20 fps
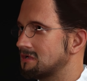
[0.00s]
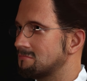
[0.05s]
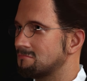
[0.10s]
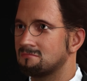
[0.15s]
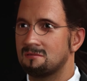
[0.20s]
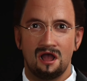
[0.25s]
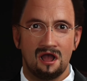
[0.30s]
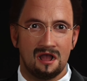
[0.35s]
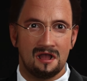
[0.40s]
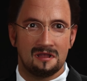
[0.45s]

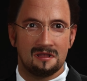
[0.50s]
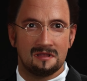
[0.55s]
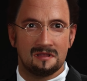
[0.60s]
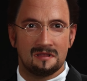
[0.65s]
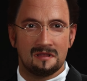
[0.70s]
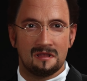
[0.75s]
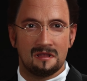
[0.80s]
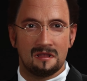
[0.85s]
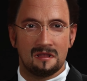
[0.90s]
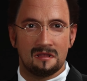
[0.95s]
Burr,
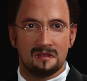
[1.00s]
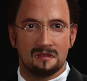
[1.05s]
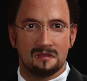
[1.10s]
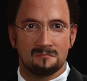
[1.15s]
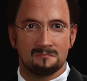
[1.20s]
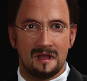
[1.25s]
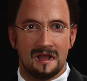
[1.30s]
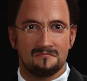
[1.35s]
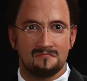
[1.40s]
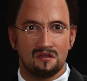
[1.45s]

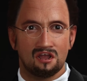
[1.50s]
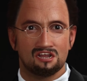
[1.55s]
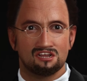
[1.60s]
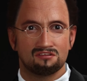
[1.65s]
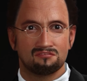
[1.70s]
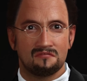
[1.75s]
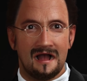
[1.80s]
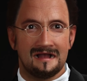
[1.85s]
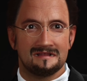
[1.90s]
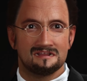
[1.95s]
my
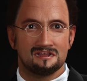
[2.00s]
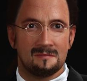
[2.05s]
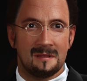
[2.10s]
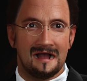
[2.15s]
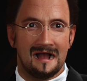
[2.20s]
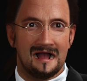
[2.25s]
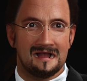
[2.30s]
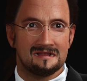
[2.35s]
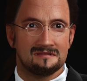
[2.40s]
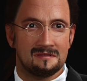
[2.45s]
first friend,
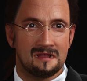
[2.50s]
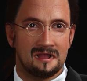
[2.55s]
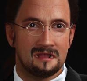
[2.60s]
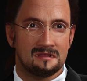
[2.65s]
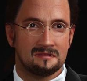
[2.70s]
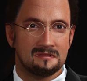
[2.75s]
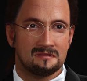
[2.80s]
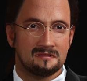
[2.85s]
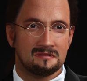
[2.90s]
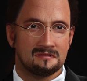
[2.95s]
my enemy.
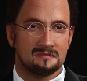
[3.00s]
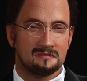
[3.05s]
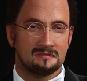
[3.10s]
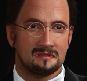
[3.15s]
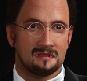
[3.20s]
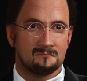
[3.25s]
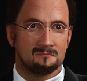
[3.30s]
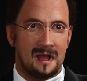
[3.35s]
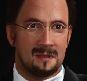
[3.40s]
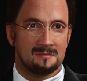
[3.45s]

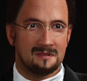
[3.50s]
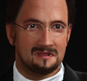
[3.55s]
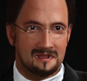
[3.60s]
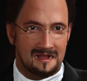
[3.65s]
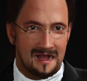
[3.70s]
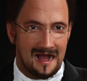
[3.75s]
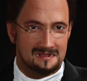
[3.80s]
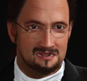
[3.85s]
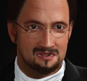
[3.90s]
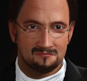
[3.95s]
Maybe the
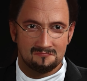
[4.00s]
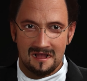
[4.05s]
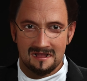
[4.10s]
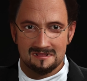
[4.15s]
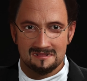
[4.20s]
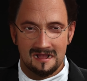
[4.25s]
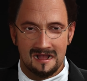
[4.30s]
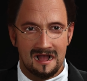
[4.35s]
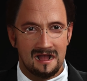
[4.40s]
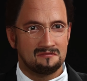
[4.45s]
last
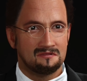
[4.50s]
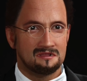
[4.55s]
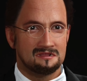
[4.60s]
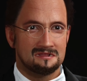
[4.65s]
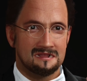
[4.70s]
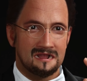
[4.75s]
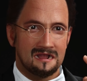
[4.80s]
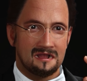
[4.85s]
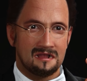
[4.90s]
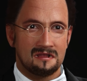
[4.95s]
face I ever
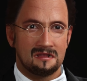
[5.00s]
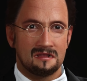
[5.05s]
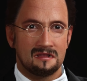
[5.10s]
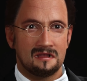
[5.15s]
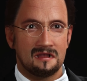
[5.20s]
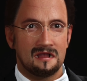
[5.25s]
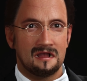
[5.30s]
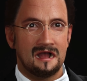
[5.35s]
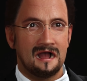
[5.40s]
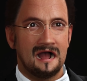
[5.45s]
see.
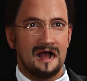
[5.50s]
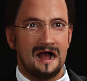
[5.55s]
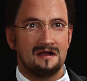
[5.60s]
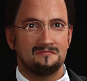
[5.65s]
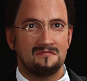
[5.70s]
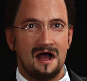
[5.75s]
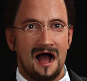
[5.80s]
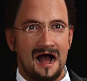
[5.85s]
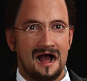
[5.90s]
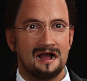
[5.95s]

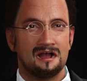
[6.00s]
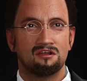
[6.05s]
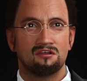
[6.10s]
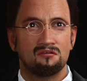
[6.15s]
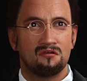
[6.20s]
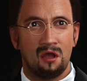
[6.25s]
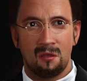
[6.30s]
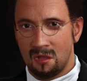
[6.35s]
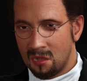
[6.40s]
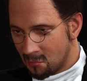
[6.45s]
If I
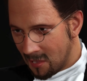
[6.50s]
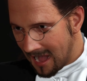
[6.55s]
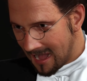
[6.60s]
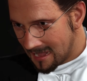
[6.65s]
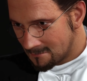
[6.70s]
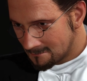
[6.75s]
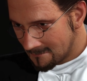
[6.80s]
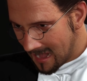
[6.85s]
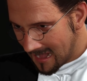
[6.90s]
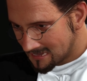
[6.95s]
throw
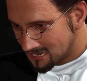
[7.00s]
away my